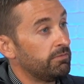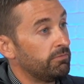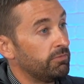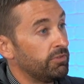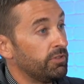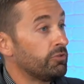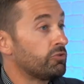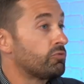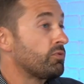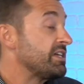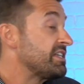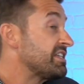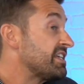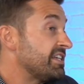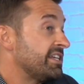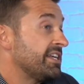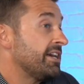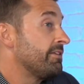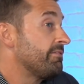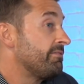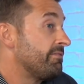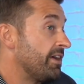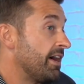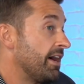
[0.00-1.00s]
When those rates get
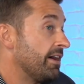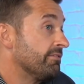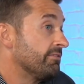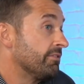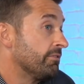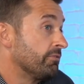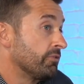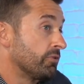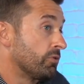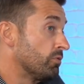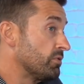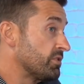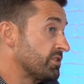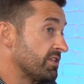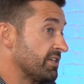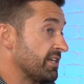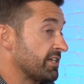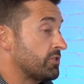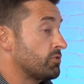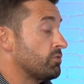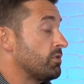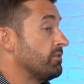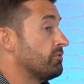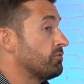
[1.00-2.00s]
down to 5 over the course of the
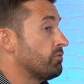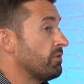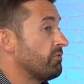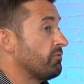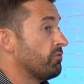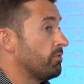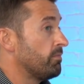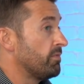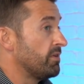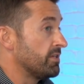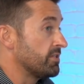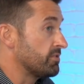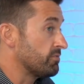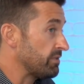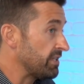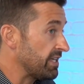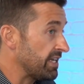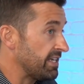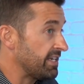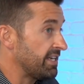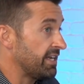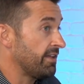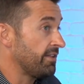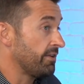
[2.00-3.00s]
next 12, 24 months, when they
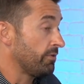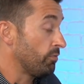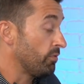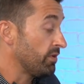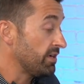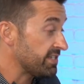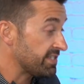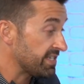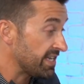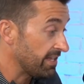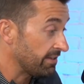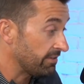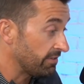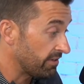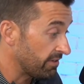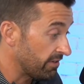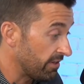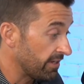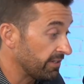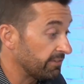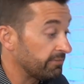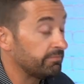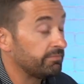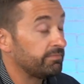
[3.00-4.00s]
get down there, what does that look
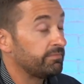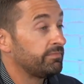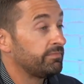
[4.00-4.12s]
like?